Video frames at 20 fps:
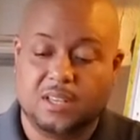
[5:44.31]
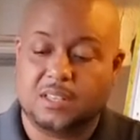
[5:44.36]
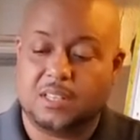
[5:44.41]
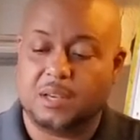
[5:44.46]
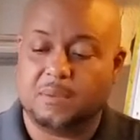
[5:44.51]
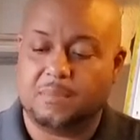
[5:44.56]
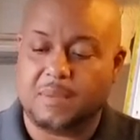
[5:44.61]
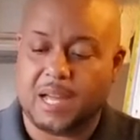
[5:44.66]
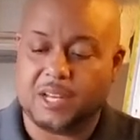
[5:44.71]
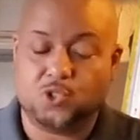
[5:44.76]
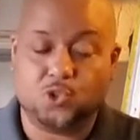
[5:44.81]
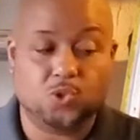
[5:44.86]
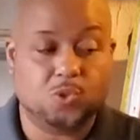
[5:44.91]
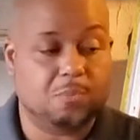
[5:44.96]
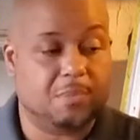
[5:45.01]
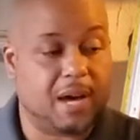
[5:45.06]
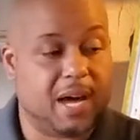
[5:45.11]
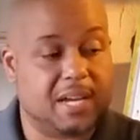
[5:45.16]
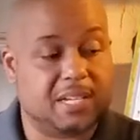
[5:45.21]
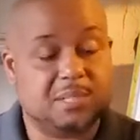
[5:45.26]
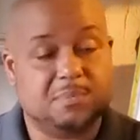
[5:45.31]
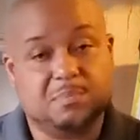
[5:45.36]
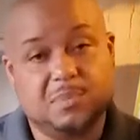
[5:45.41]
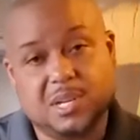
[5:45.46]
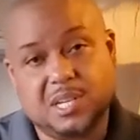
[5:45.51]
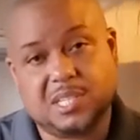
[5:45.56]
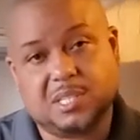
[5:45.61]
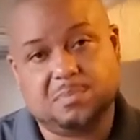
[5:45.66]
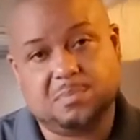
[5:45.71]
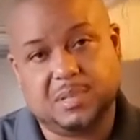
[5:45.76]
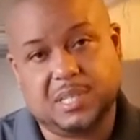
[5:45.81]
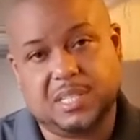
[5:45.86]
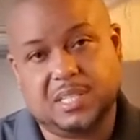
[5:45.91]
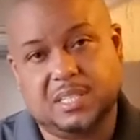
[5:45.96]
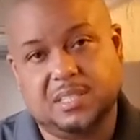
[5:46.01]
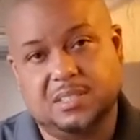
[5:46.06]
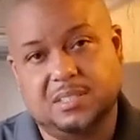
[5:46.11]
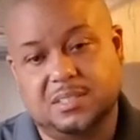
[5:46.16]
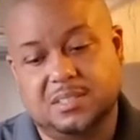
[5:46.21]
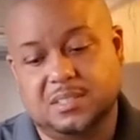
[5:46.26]
that my toolbox must
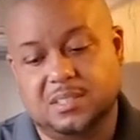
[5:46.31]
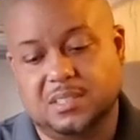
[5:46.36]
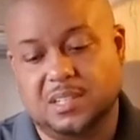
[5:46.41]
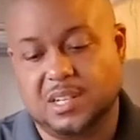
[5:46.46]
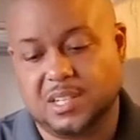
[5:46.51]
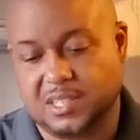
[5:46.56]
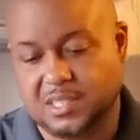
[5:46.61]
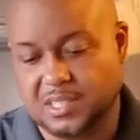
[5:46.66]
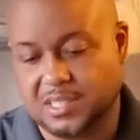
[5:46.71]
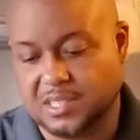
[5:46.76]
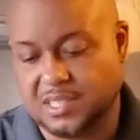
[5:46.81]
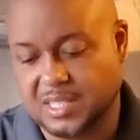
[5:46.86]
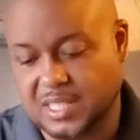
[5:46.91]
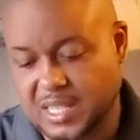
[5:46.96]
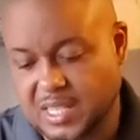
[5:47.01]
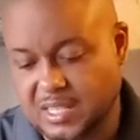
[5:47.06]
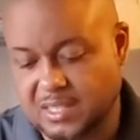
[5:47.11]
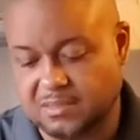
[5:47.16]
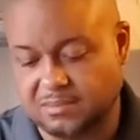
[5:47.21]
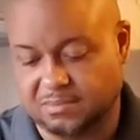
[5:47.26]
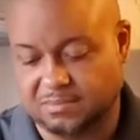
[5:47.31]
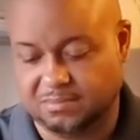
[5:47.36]
be a good seat.